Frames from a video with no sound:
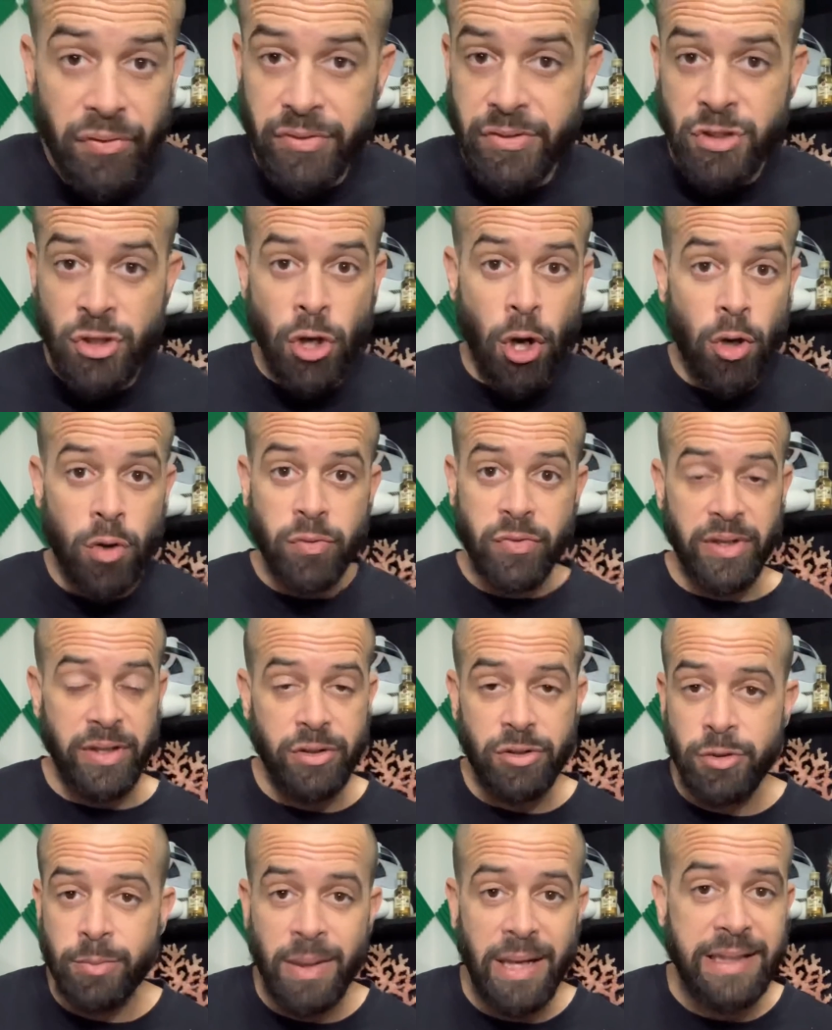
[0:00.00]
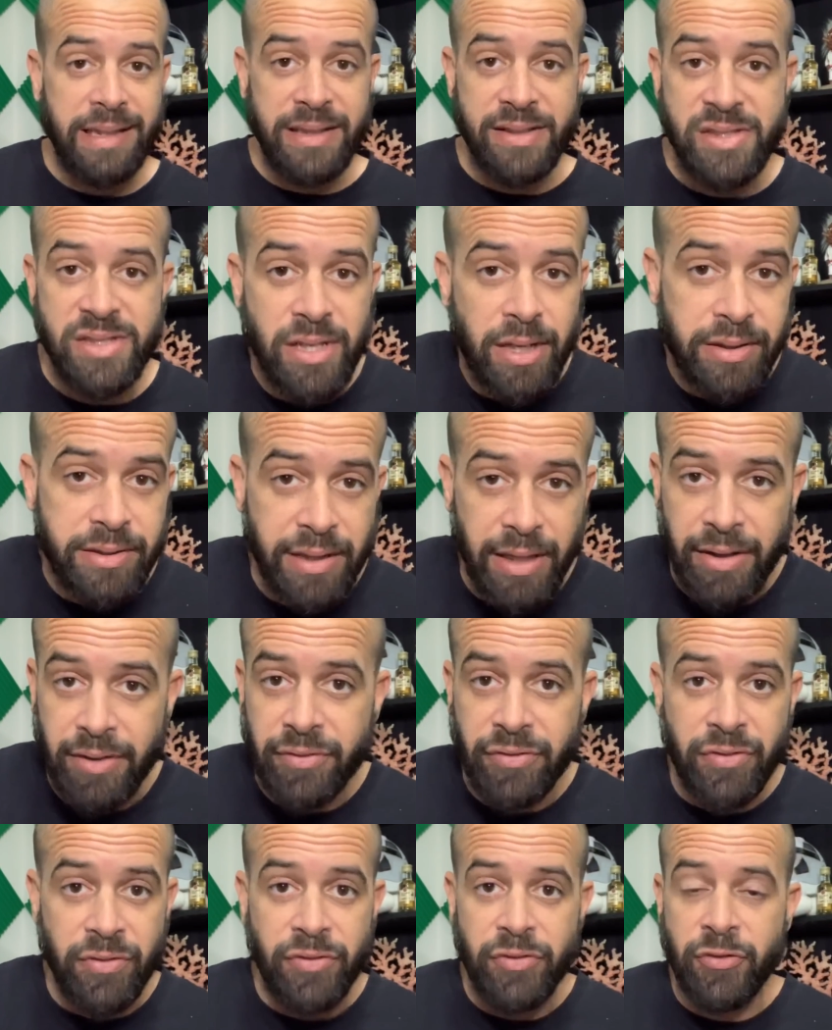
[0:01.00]
COVID, you might get stuck there
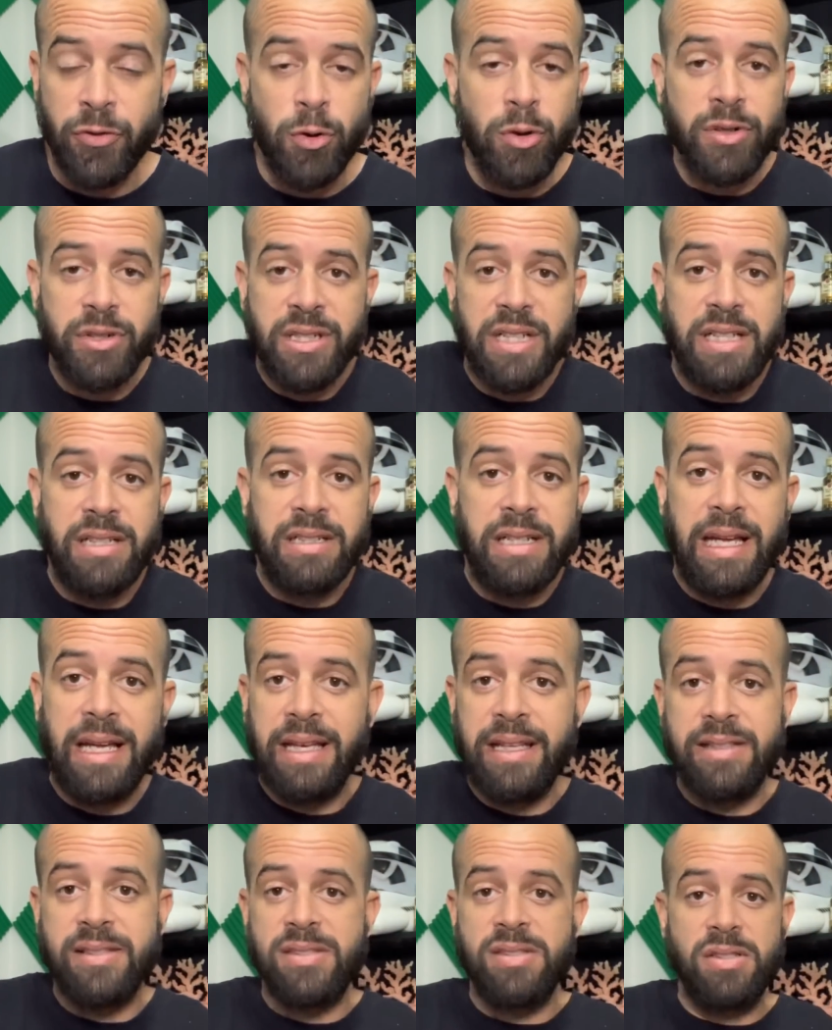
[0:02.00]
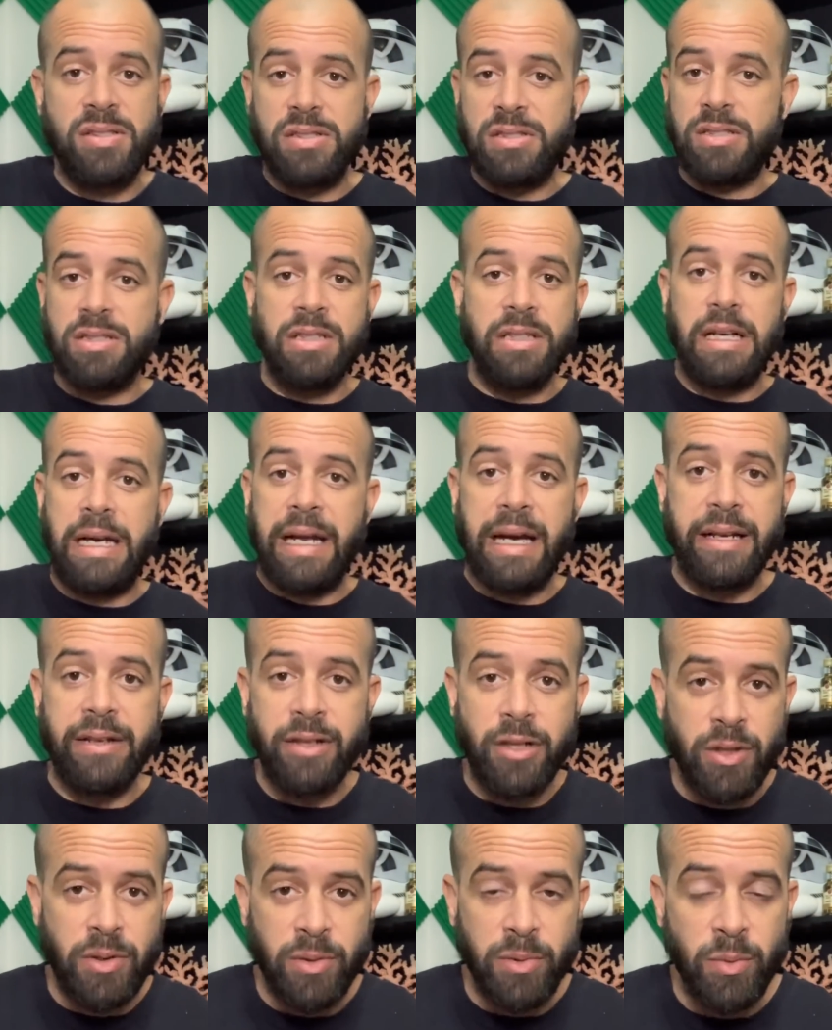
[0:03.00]
for 14 days. Not
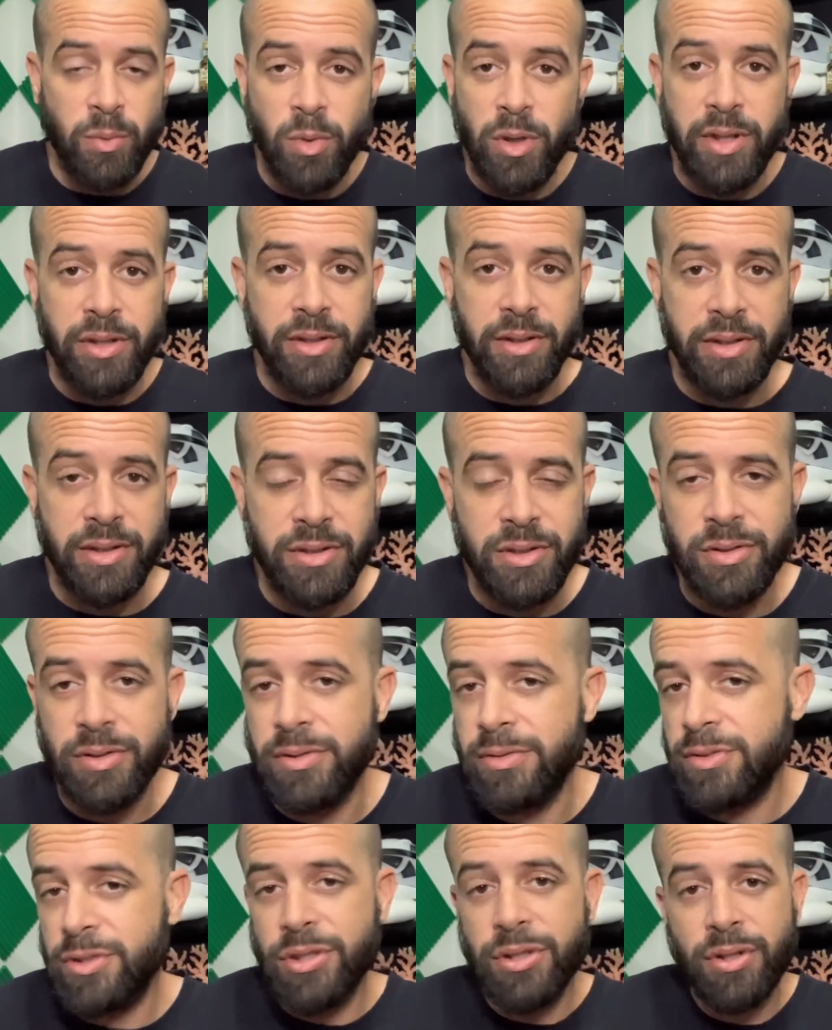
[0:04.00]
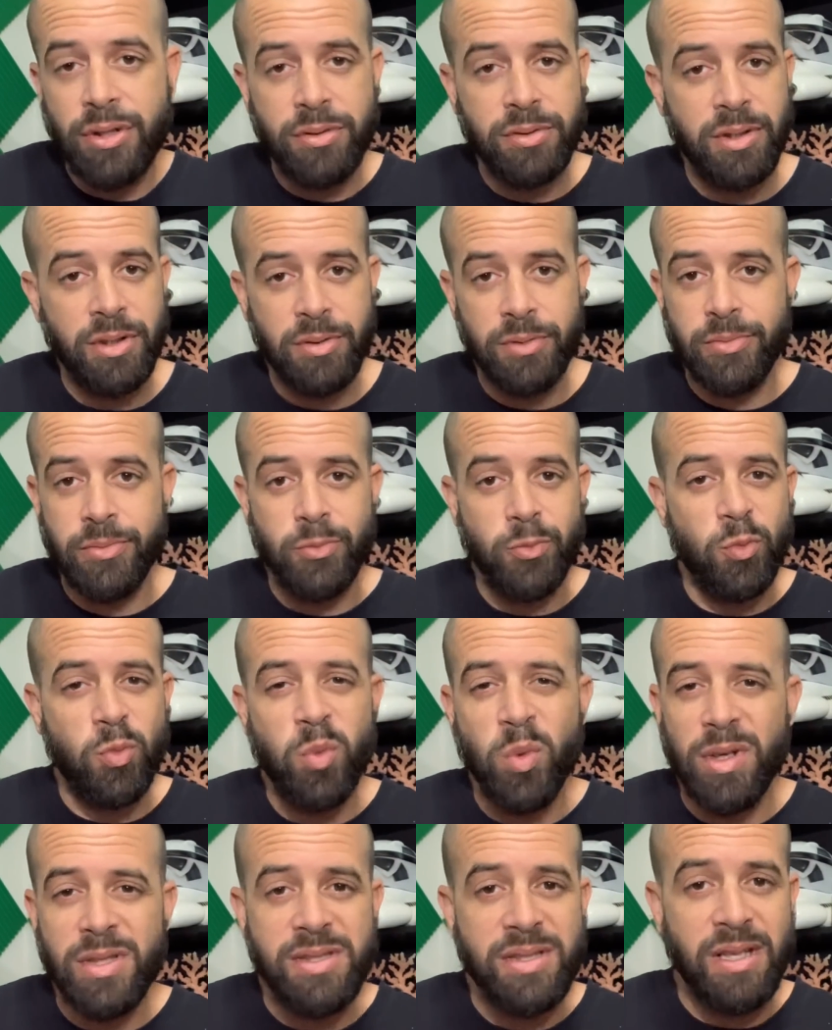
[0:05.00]
knowing what you're going to do. You don't know
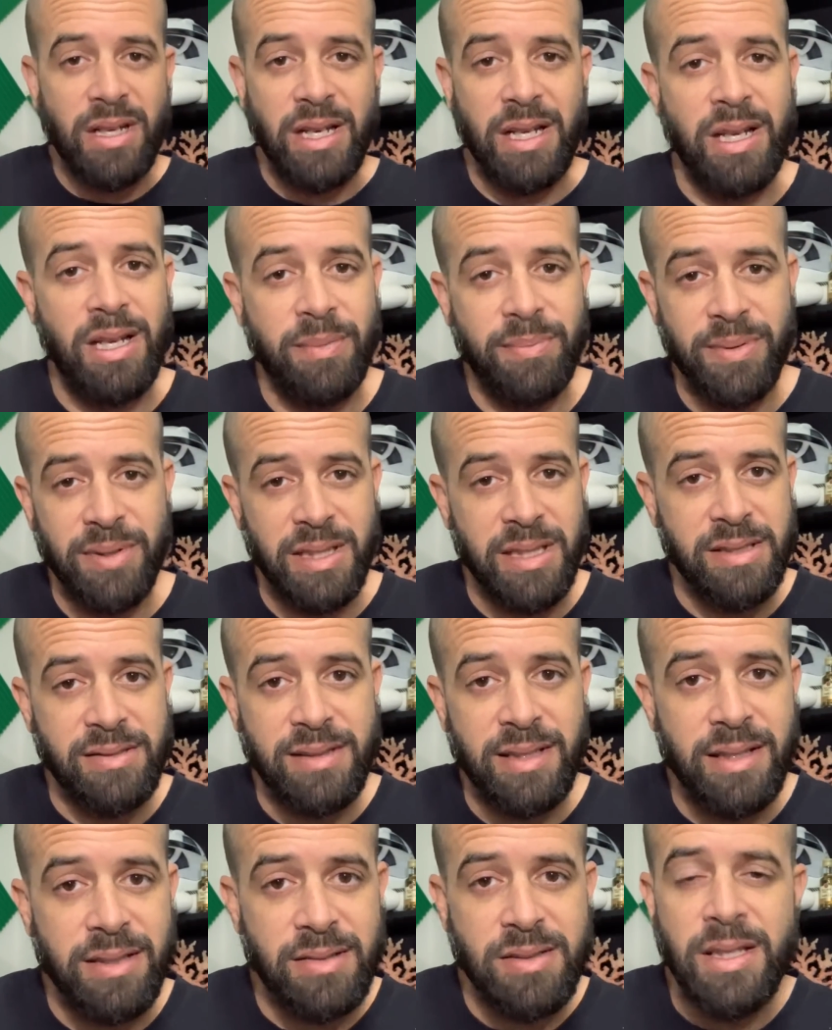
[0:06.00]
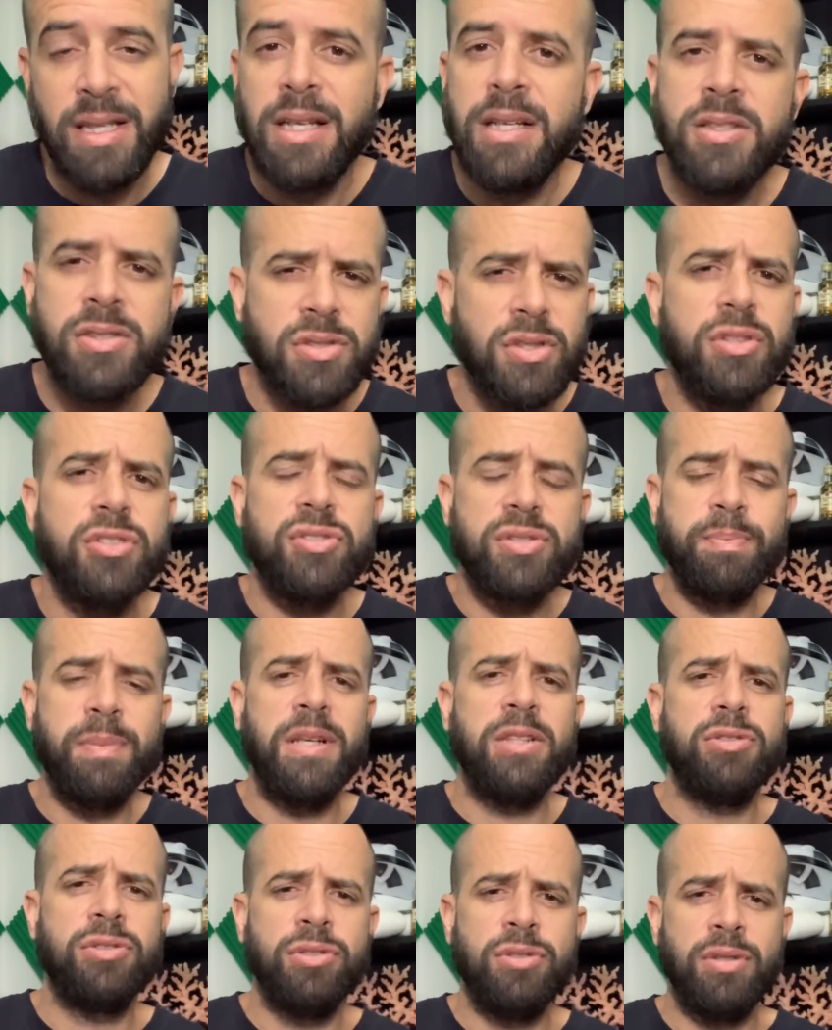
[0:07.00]
what's going to happen these days. So just make
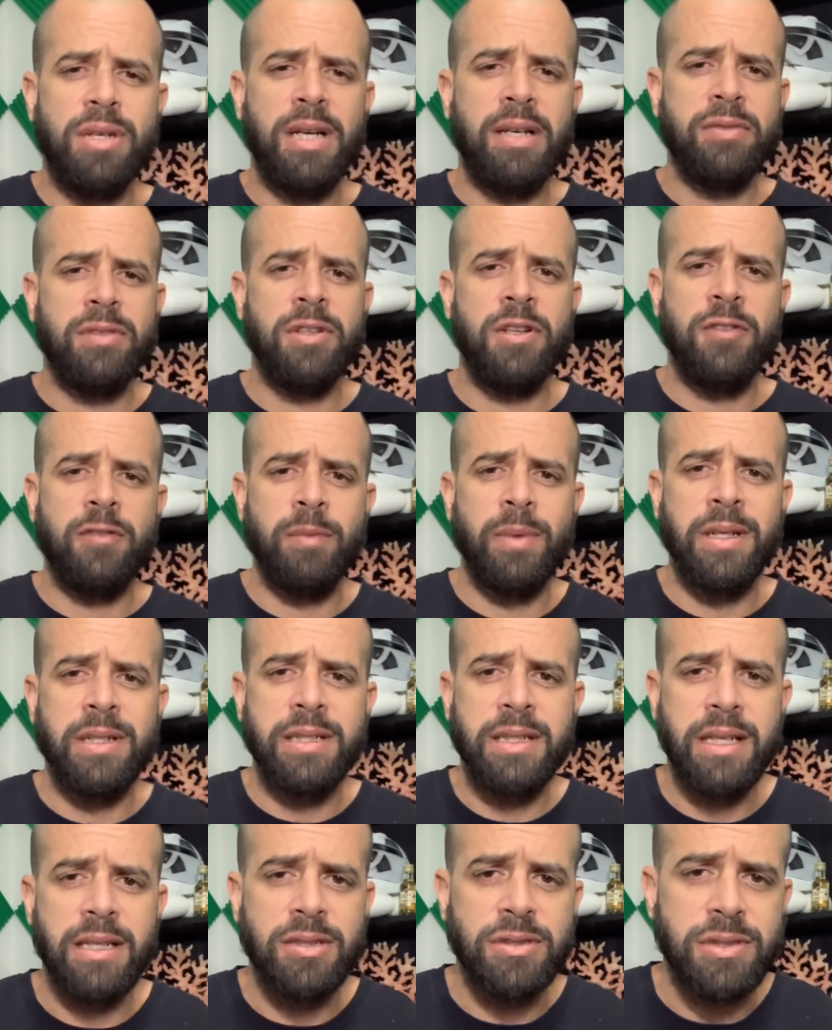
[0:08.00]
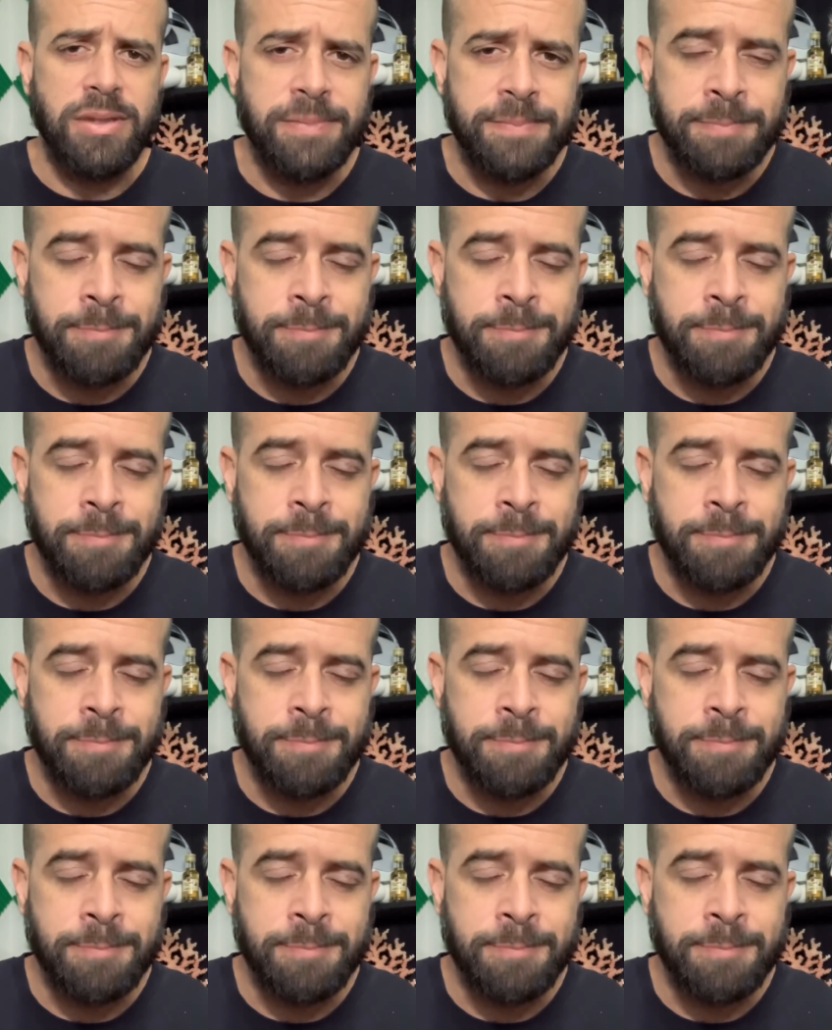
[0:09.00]
sure you have enough medication.